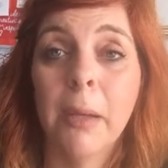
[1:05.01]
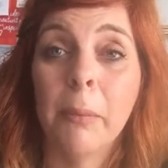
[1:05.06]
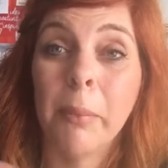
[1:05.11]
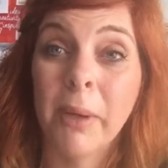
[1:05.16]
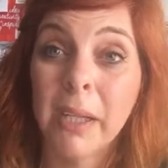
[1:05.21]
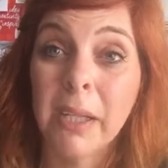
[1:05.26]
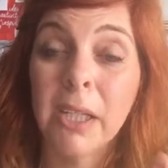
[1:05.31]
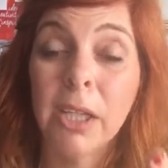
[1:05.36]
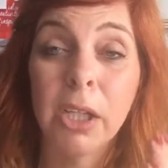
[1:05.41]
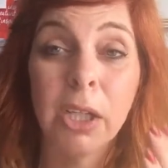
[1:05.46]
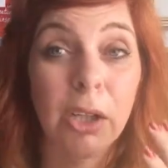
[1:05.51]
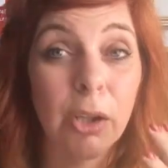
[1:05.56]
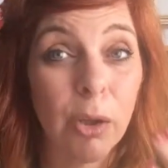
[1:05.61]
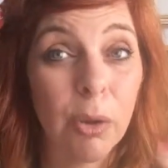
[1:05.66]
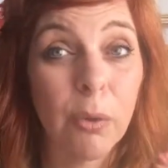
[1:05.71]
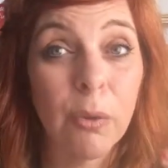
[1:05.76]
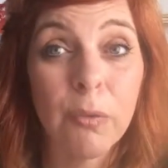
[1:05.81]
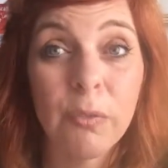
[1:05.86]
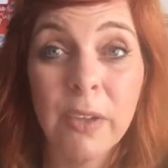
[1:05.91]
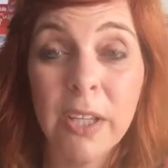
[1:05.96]
But, you
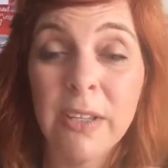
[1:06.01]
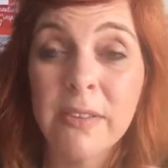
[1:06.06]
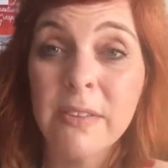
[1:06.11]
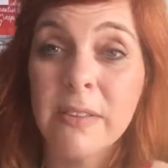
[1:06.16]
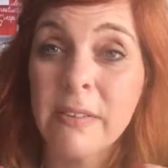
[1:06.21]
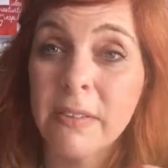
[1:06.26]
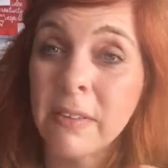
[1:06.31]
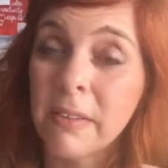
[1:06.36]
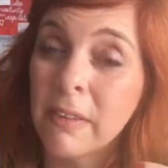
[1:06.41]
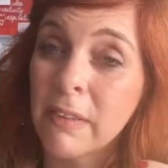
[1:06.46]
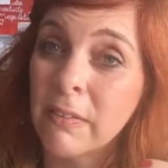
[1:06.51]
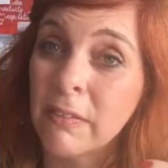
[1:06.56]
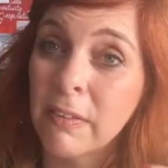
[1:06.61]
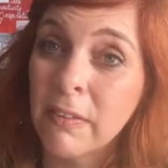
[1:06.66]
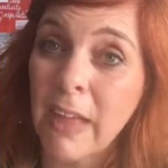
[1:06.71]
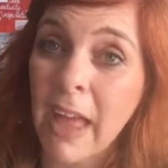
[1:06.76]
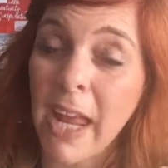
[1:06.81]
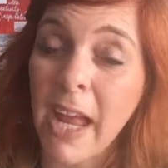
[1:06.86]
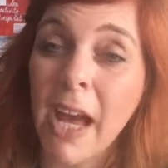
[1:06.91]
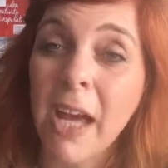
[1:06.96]
know, there's
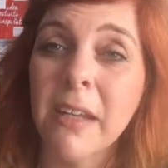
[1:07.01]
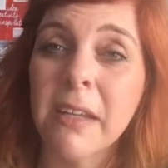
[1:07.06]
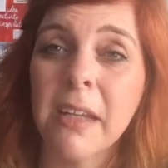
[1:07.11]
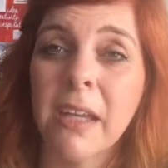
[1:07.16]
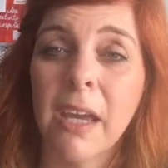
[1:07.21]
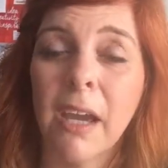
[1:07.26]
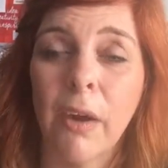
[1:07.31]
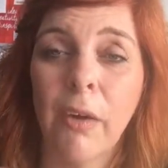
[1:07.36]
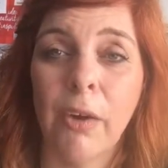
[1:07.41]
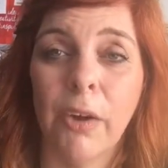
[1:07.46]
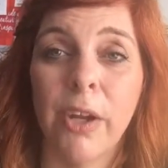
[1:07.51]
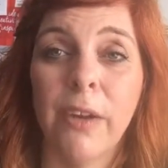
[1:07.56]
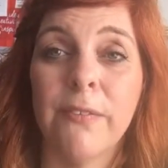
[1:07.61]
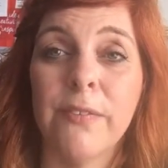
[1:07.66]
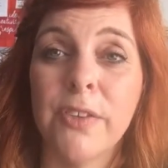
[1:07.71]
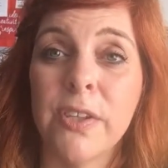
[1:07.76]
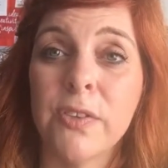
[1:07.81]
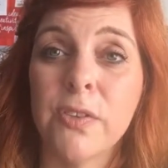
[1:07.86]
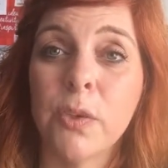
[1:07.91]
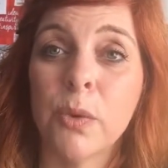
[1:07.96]
that undercurrent of
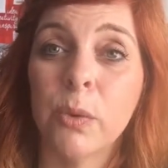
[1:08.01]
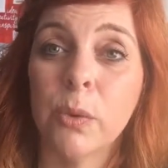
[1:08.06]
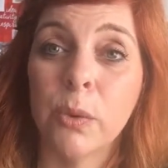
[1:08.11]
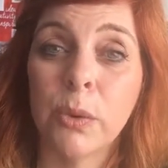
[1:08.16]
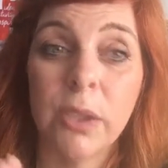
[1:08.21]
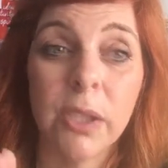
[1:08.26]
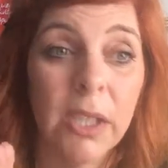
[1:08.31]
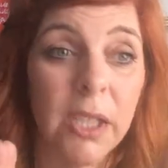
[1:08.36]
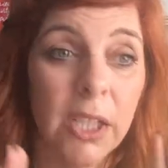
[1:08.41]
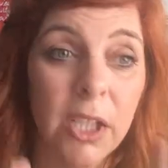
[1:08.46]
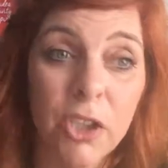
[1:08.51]
sisterhood.